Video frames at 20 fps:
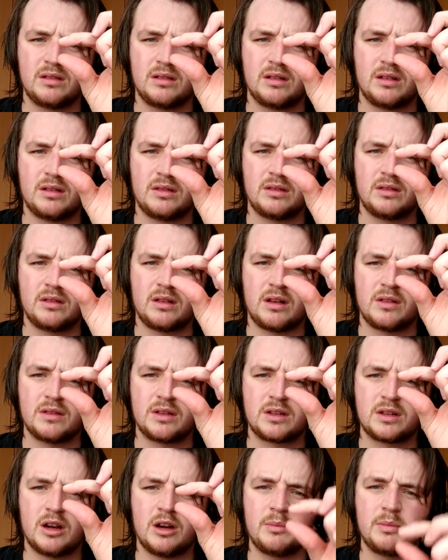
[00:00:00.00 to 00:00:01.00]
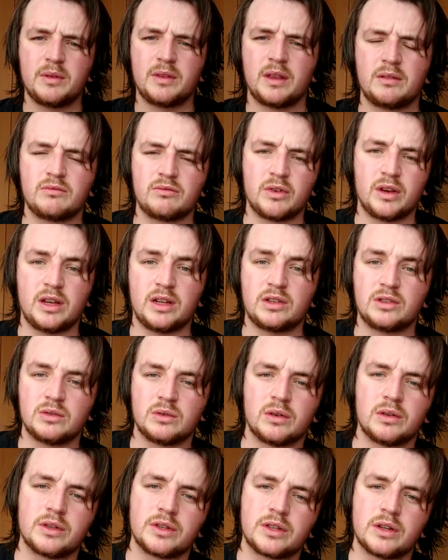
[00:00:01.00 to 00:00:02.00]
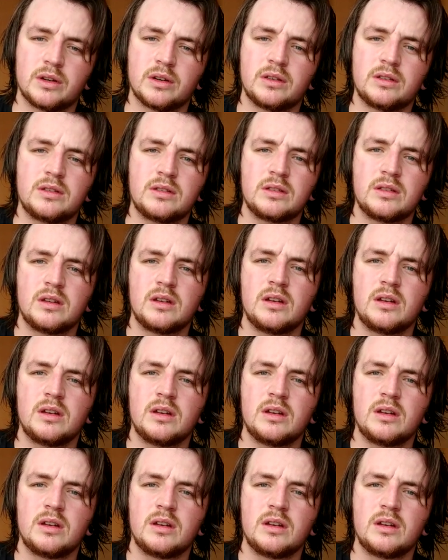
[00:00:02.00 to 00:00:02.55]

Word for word: on on the top, and then really short on the sides.